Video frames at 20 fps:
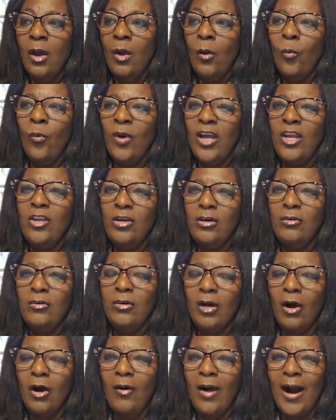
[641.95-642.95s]
When you
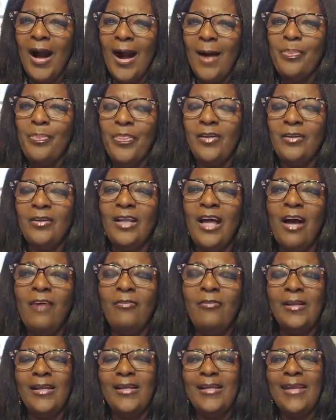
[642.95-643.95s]
go up the
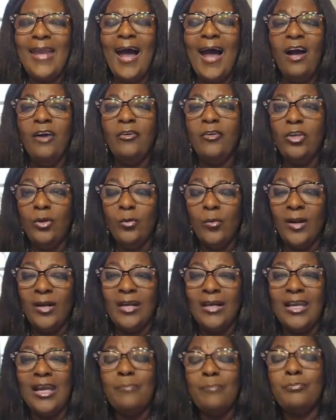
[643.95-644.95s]
level and now you want
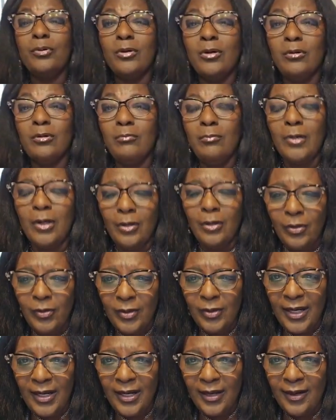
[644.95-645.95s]
to get
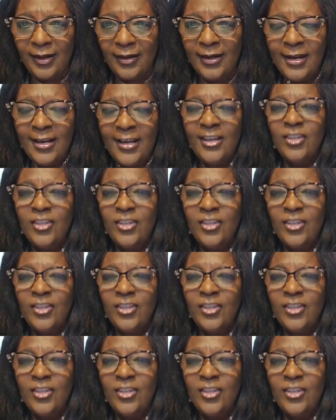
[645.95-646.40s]
promoted